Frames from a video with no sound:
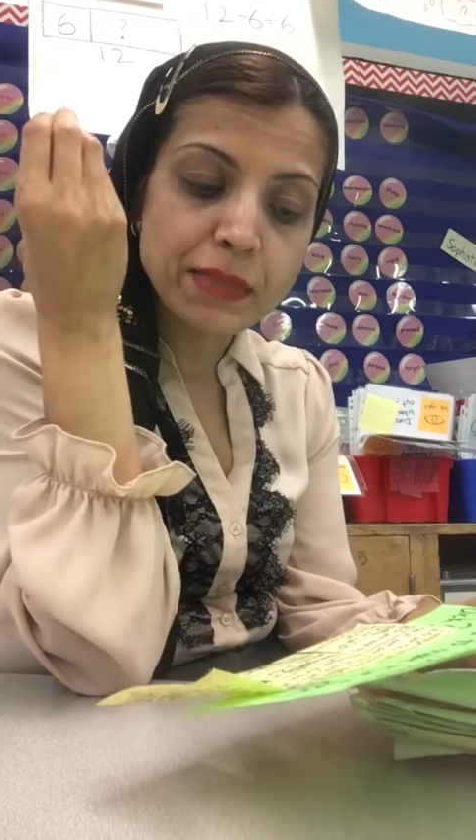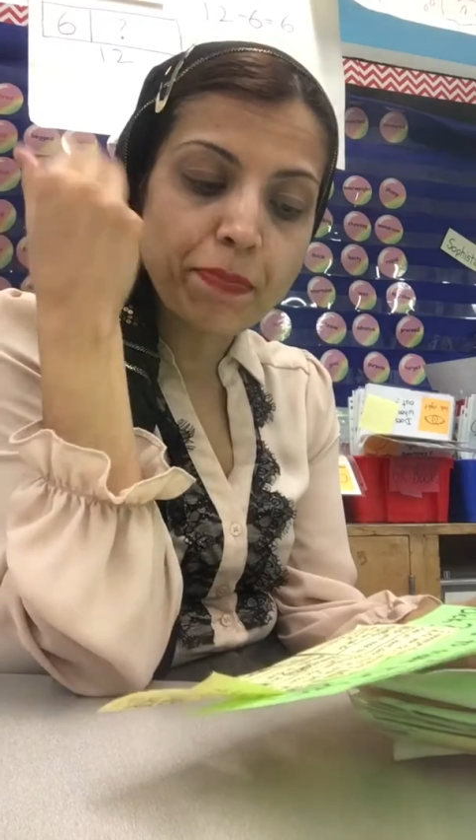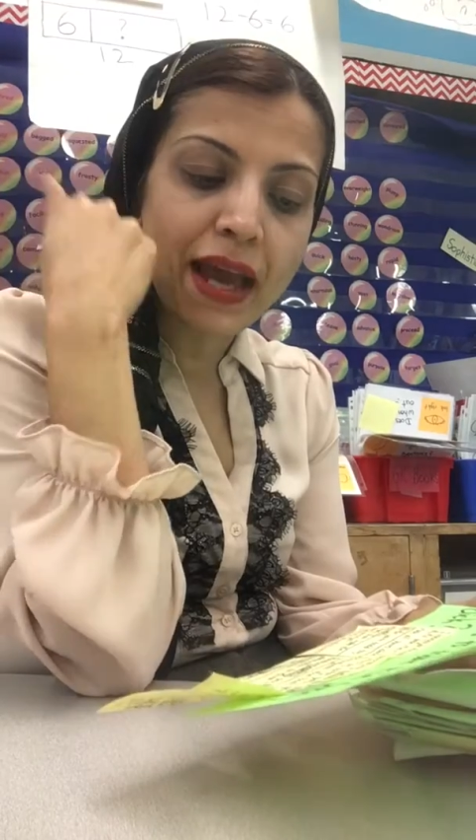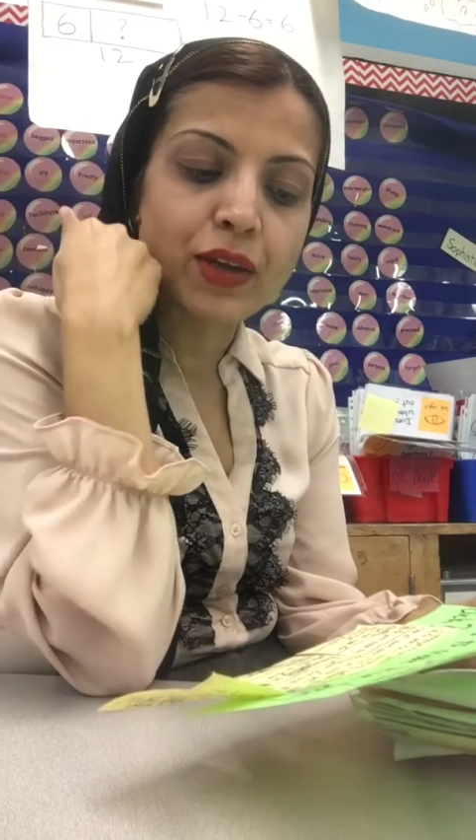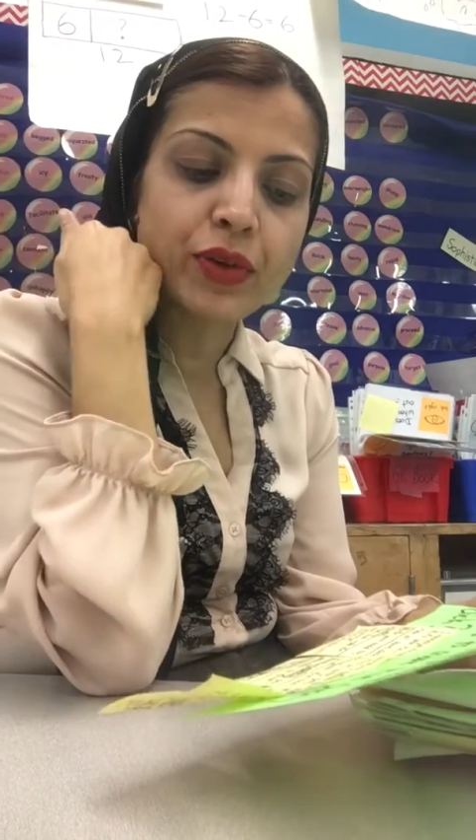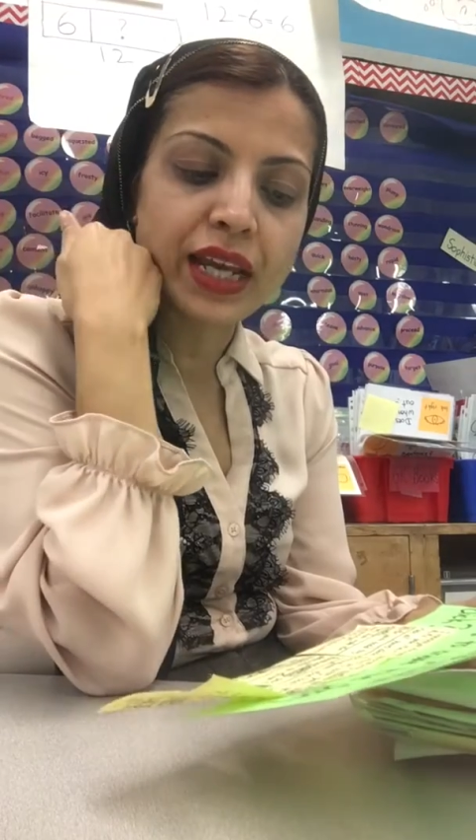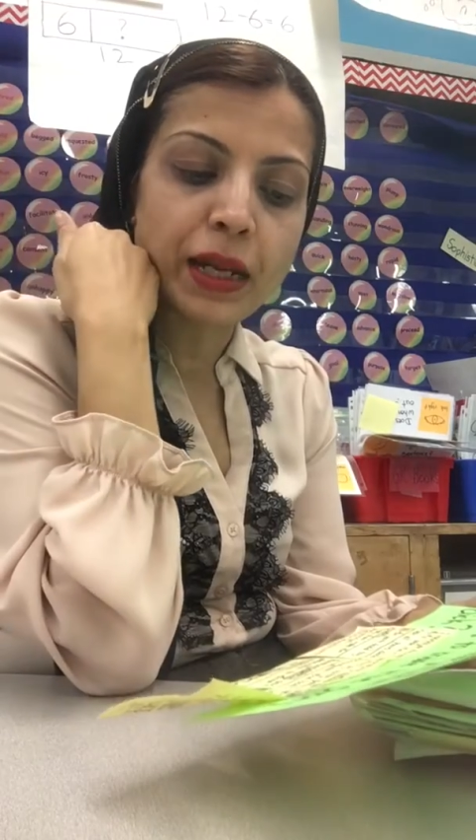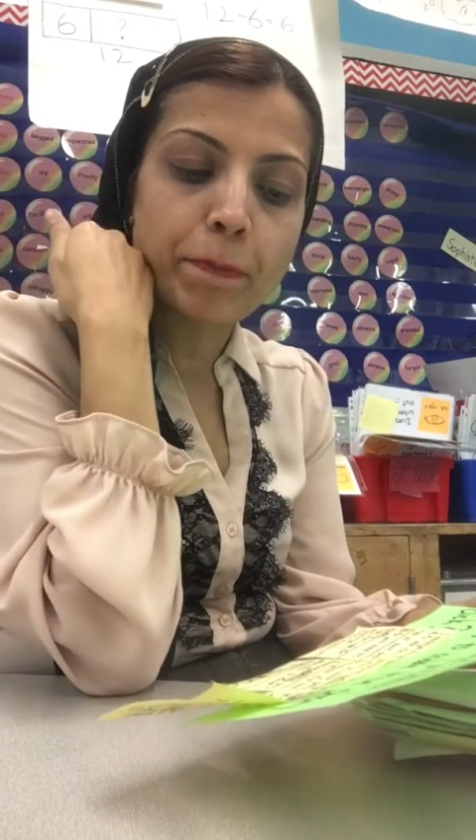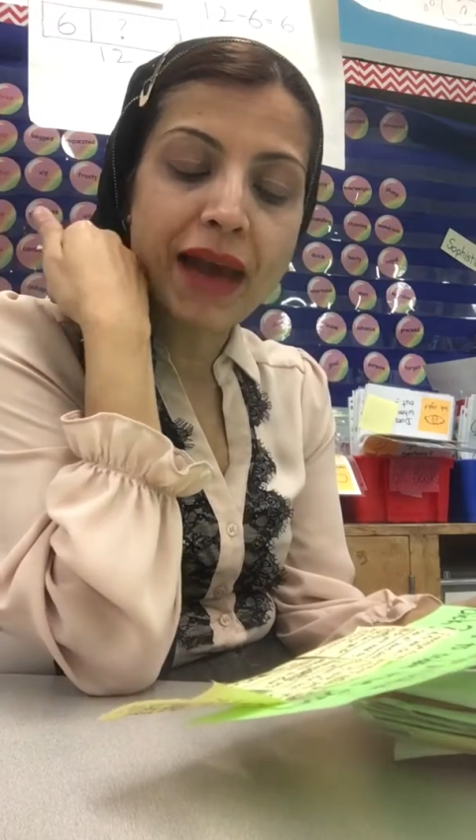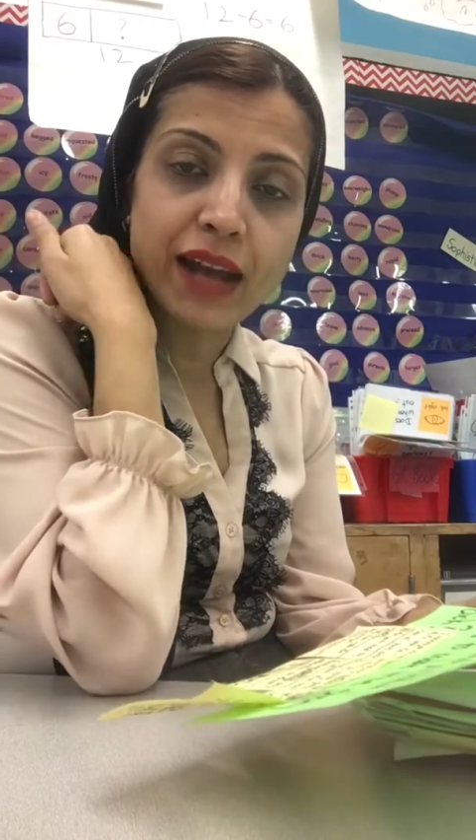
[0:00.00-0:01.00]
by
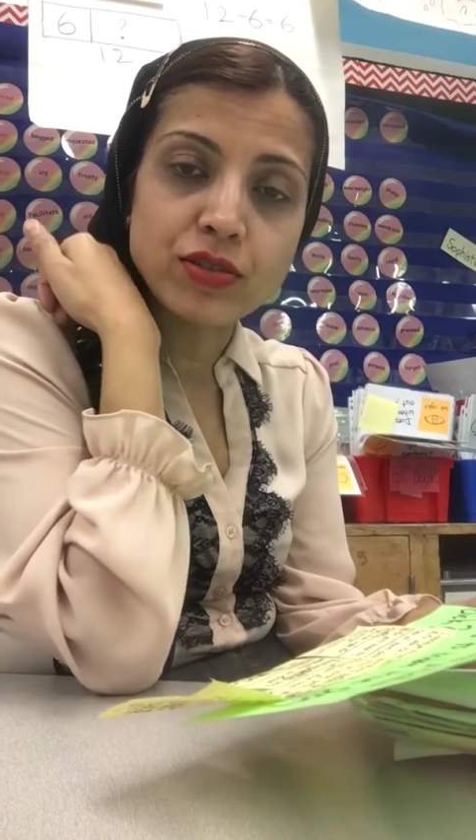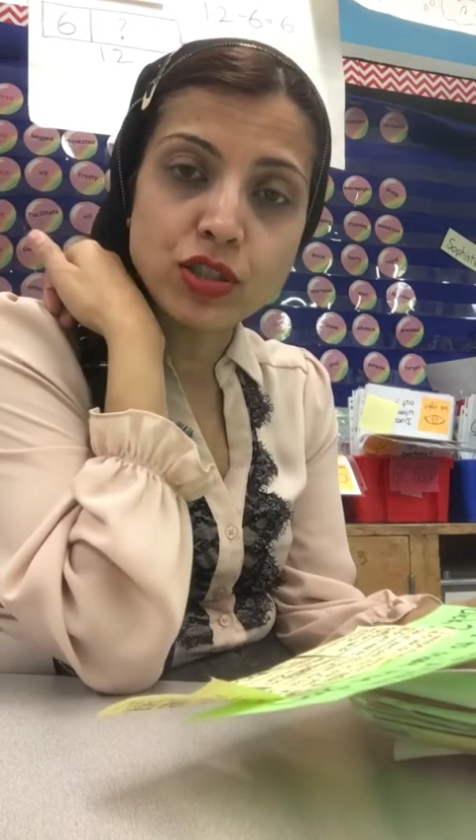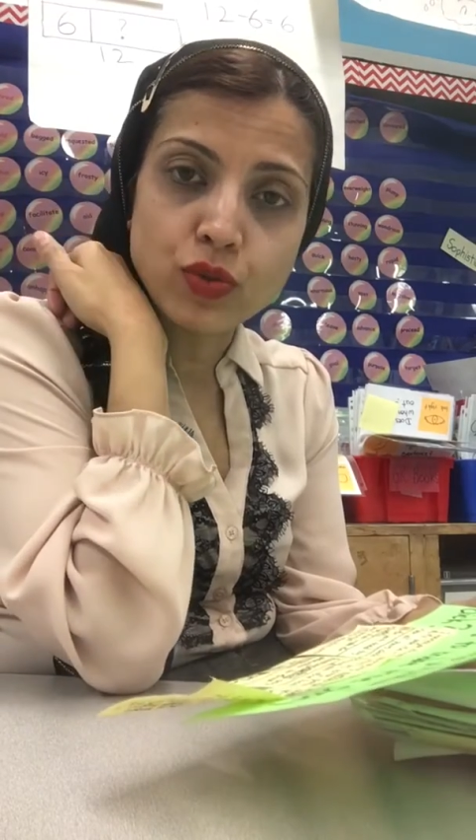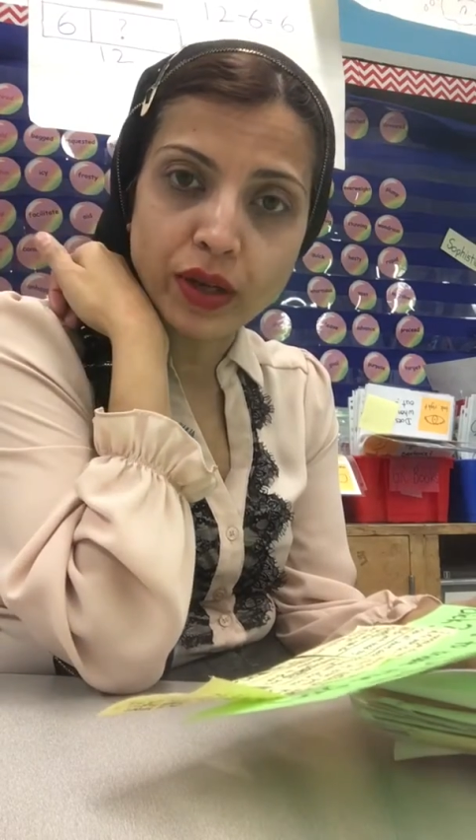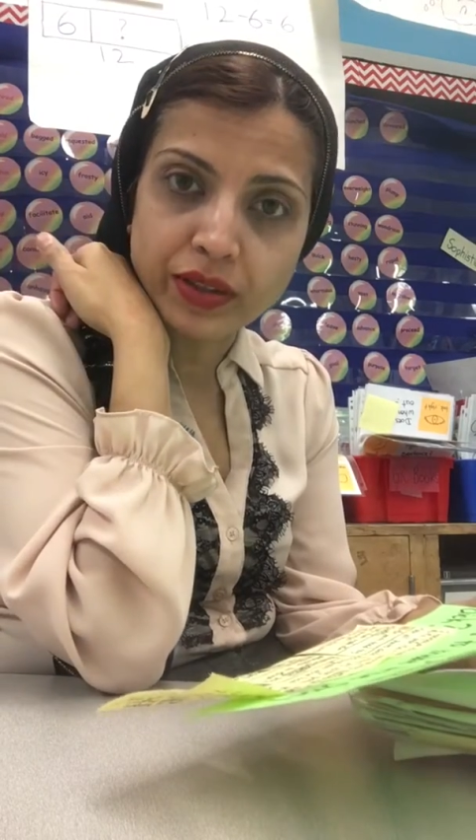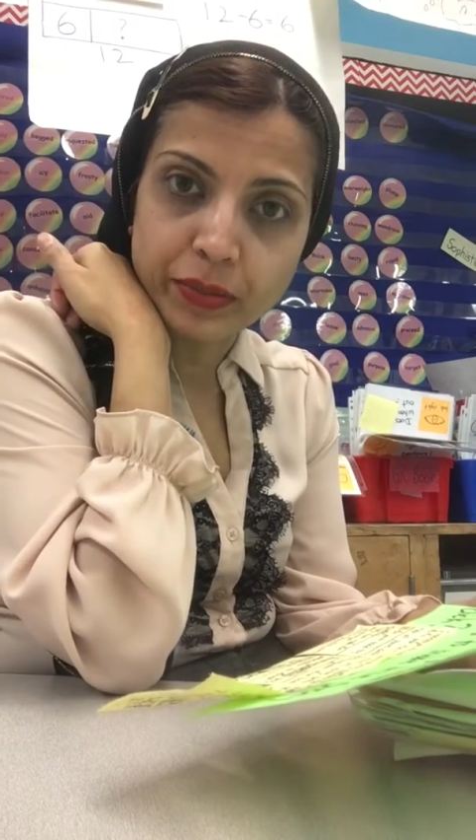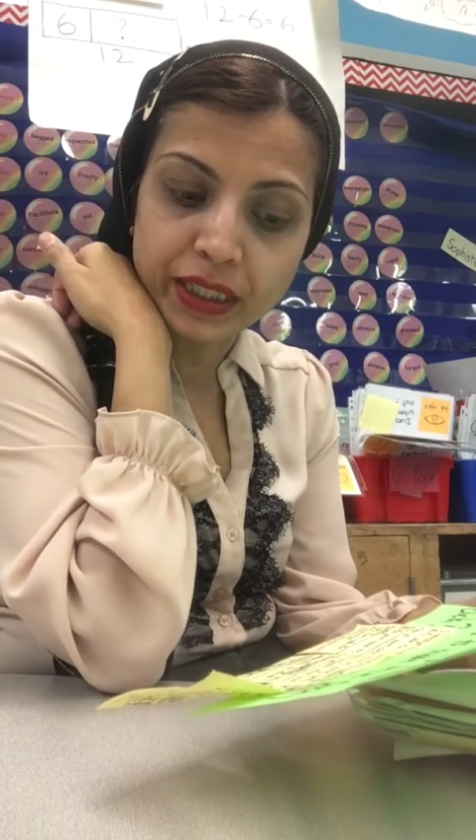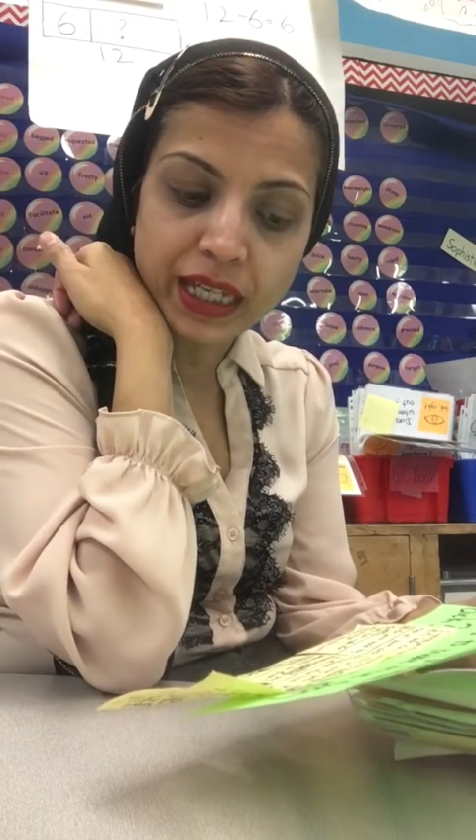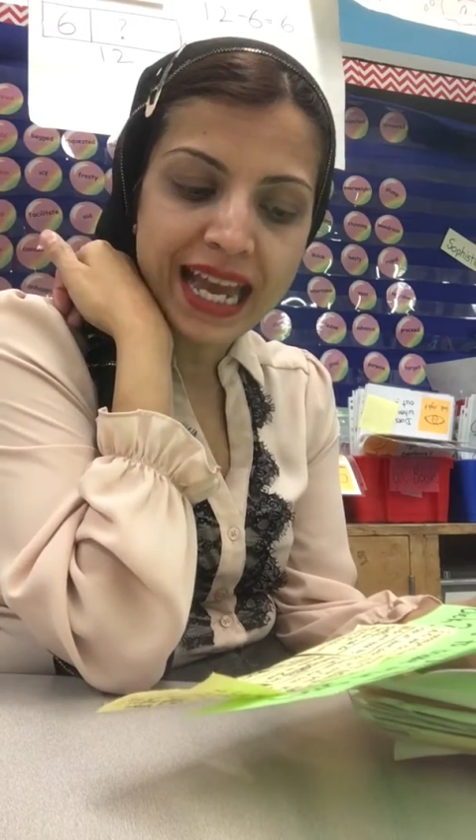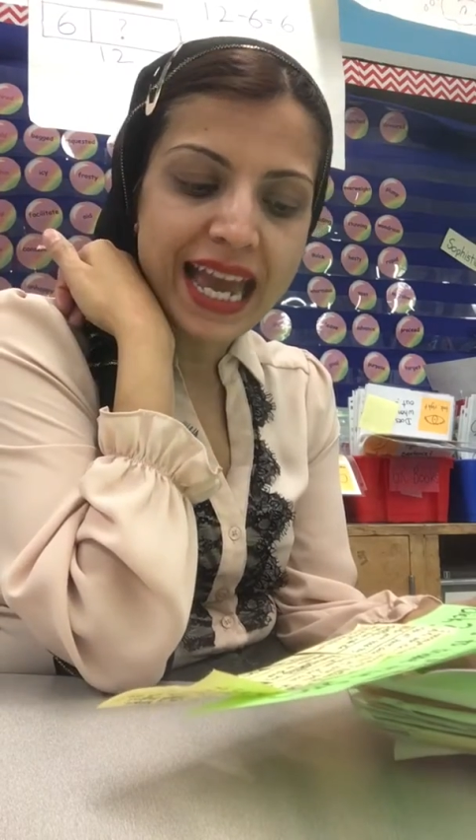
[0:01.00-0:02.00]
creating patterns throughout the book,